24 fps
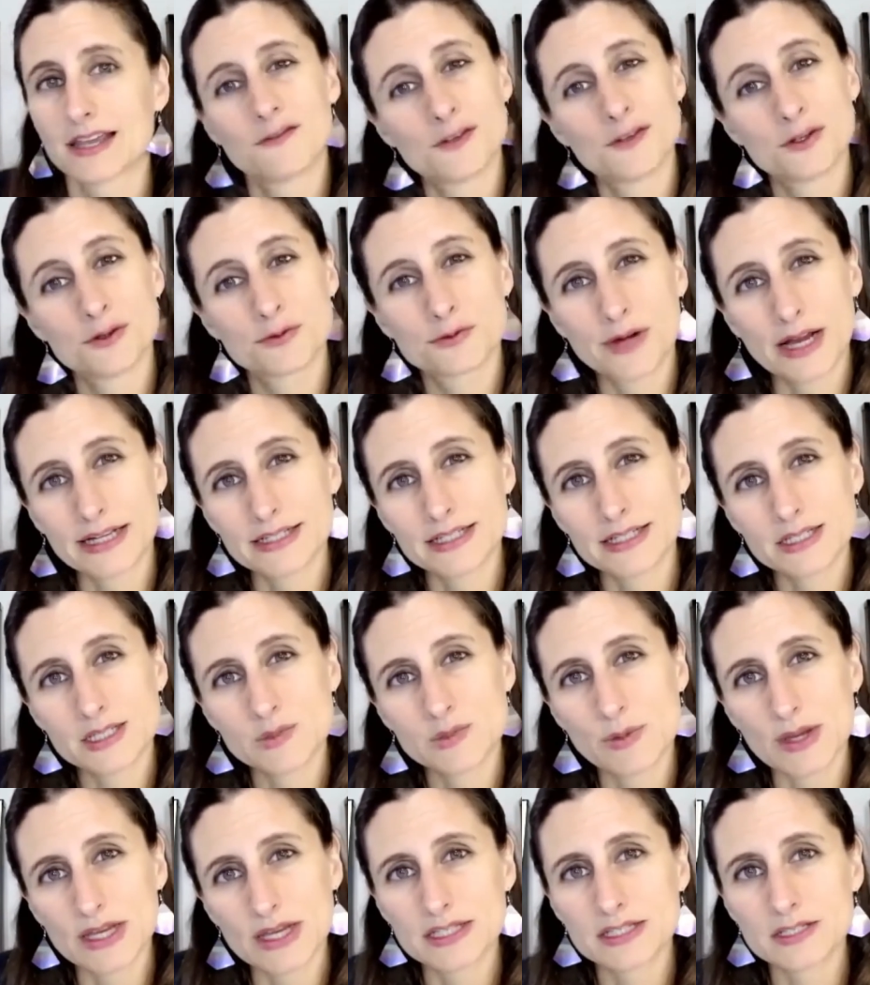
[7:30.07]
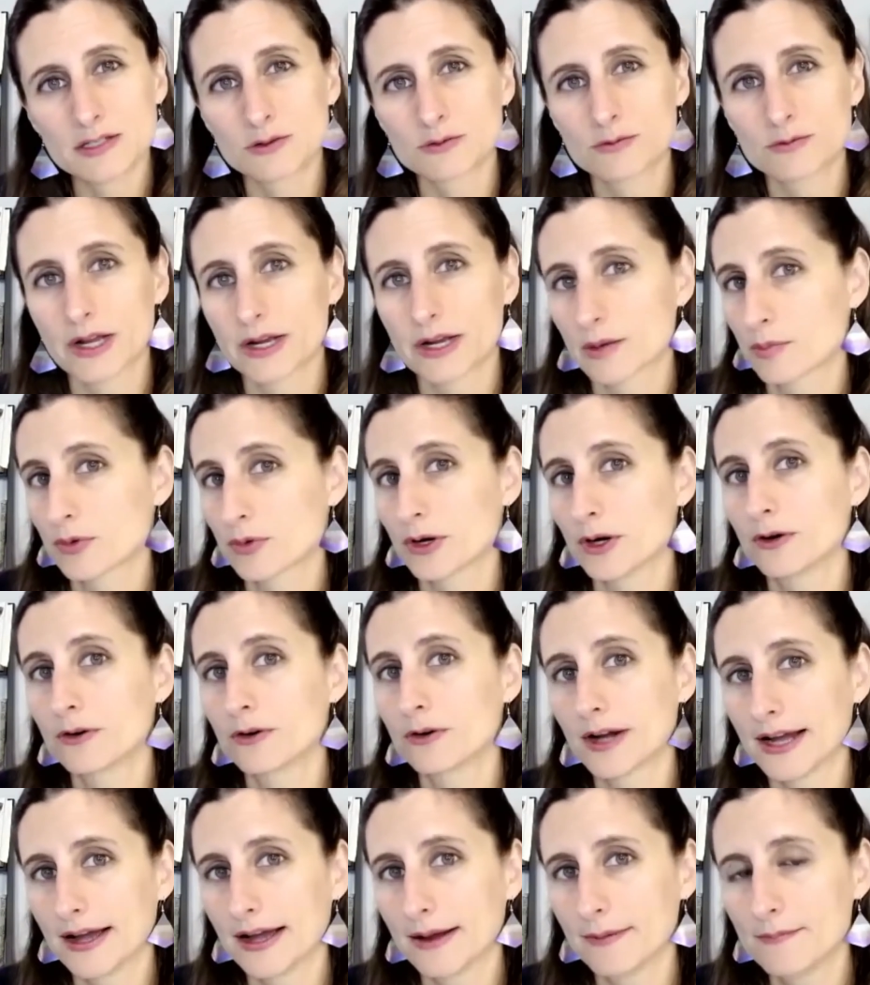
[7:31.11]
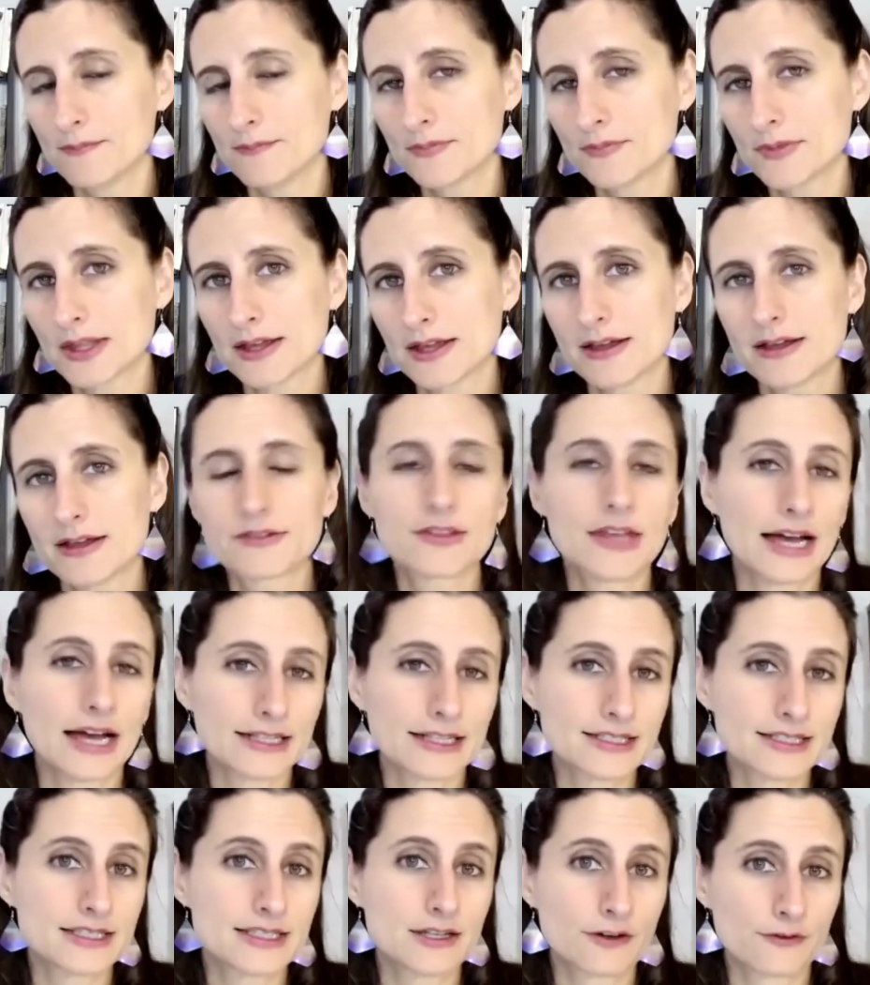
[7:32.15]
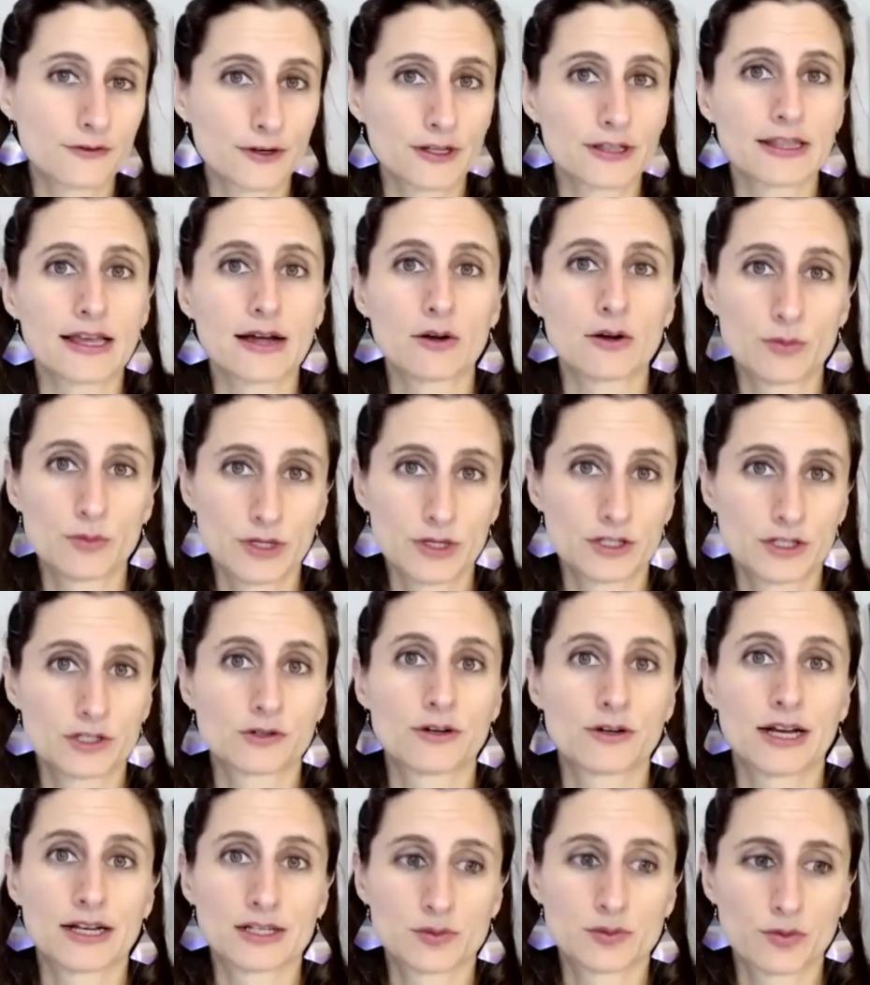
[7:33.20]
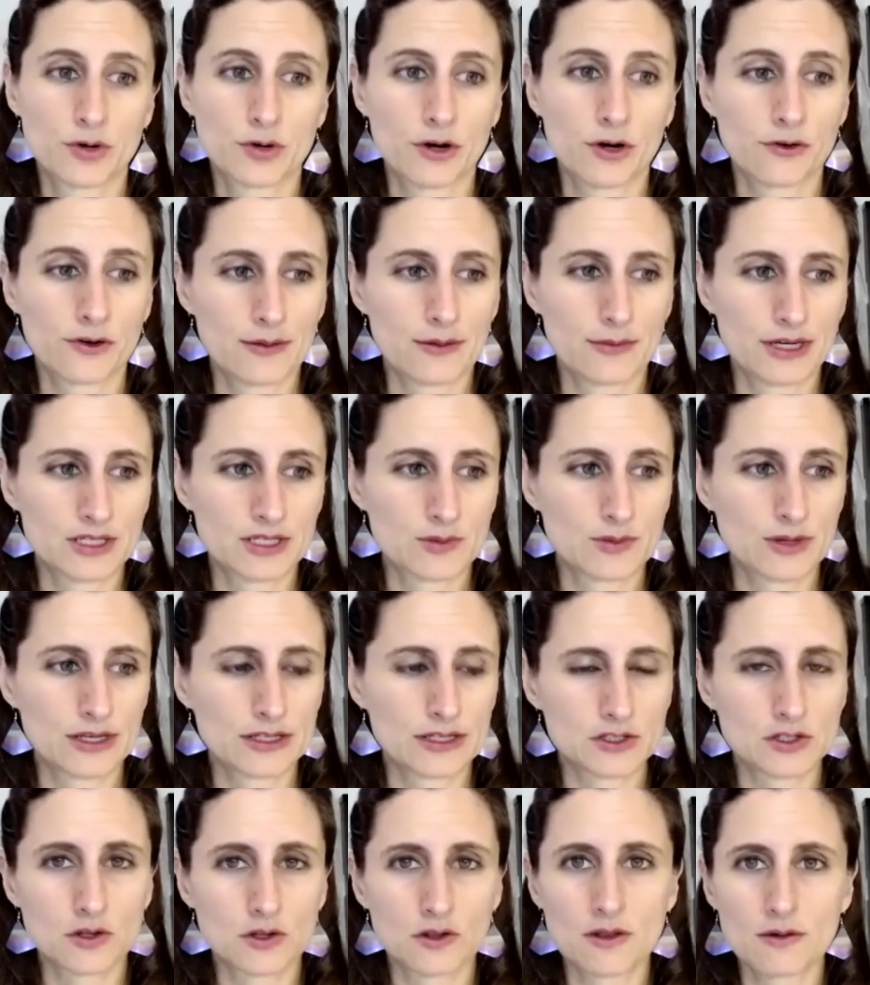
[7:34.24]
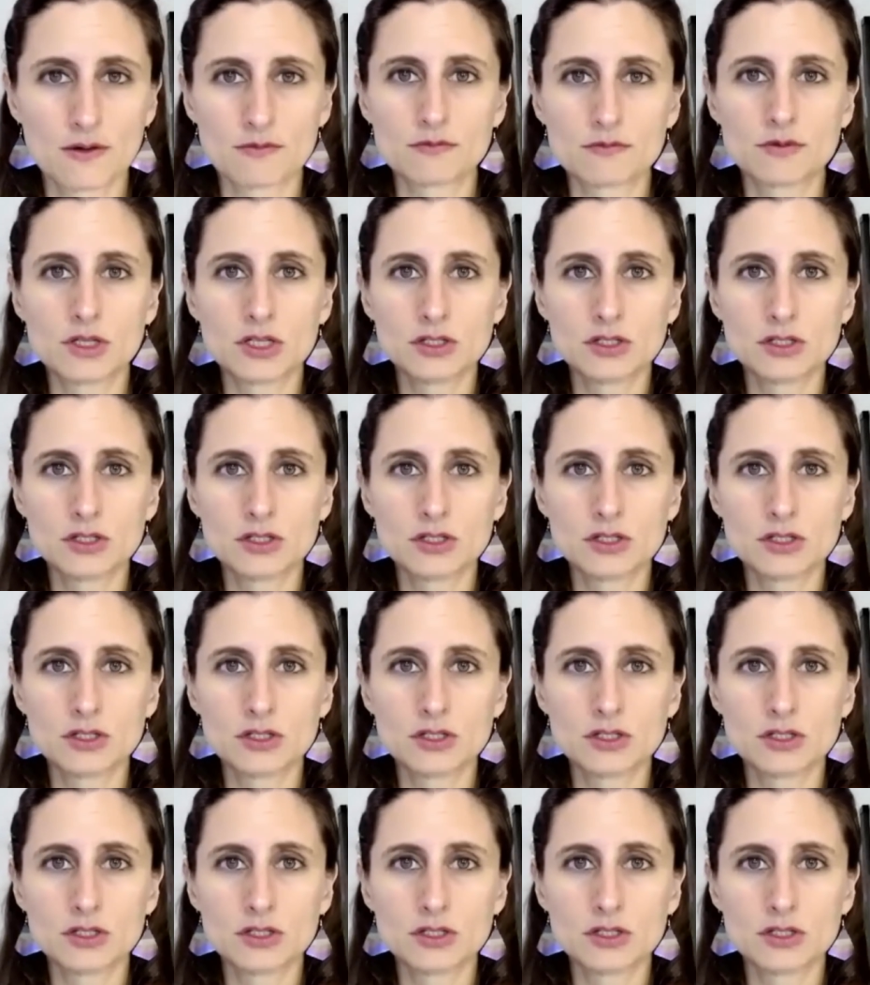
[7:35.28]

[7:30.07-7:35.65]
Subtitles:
If you rent a space to run a program, that's different. That would be a direct program expense. So the